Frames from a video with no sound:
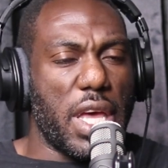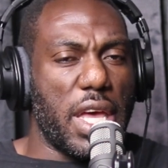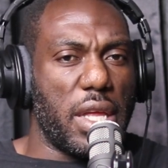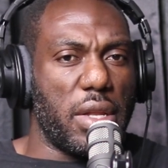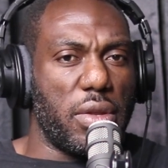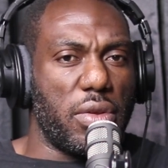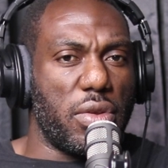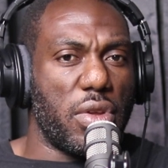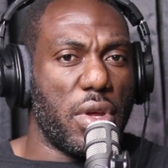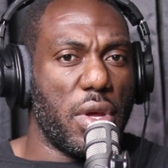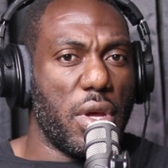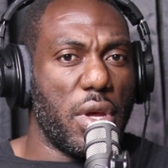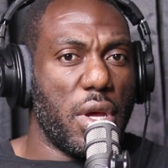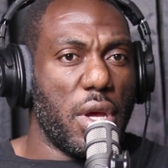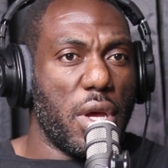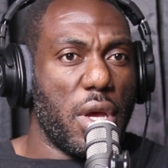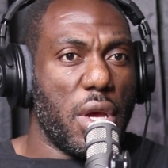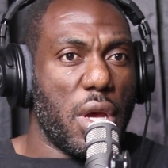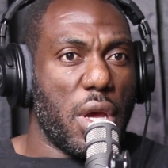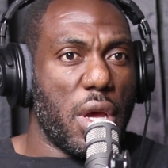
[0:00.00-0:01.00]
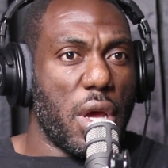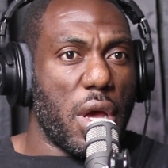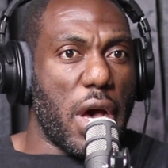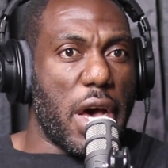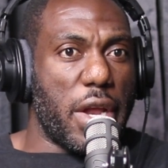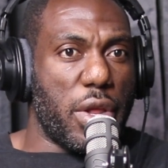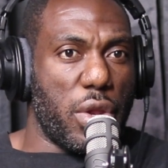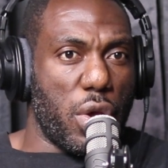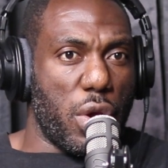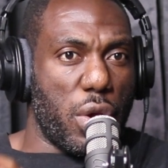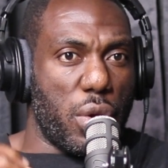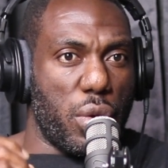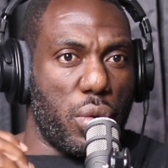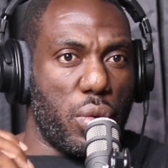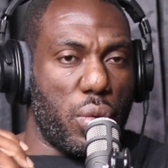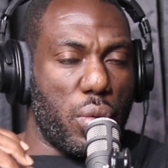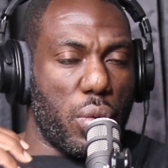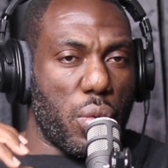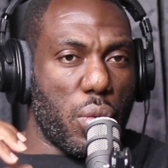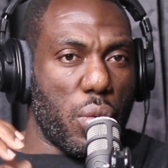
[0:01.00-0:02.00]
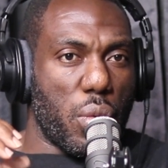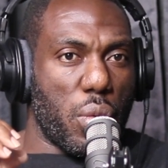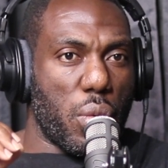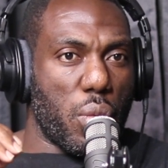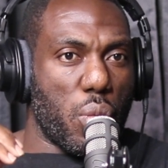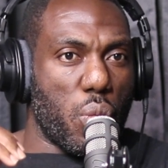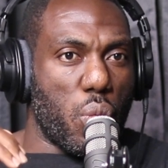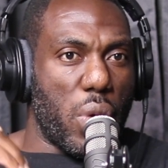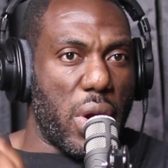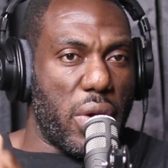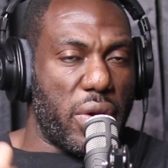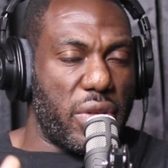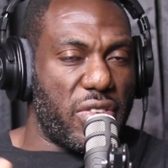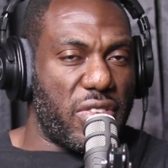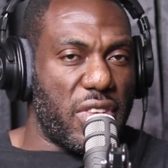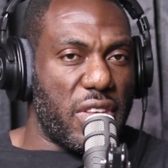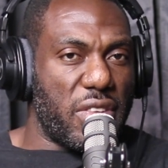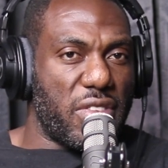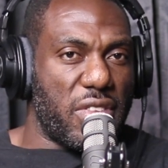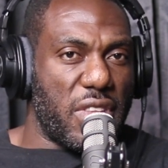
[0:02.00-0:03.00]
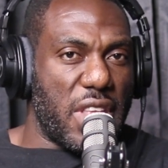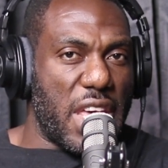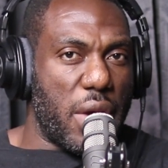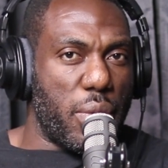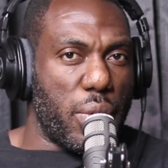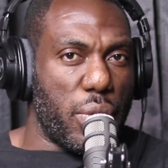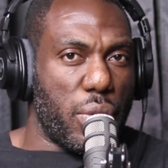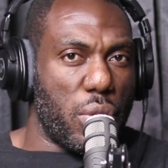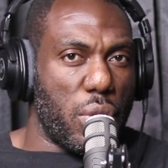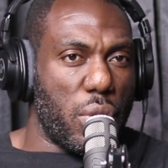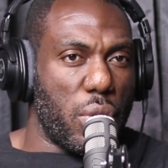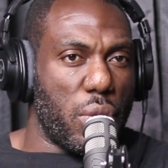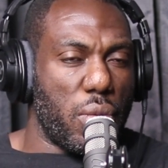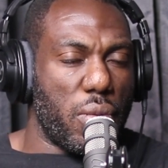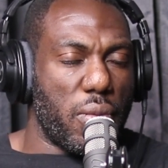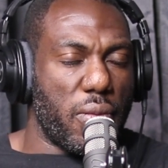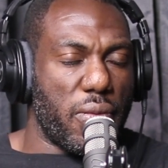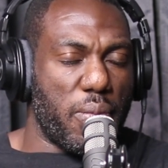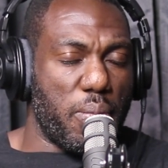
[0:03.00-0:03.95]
And I don't know where it sits now with you.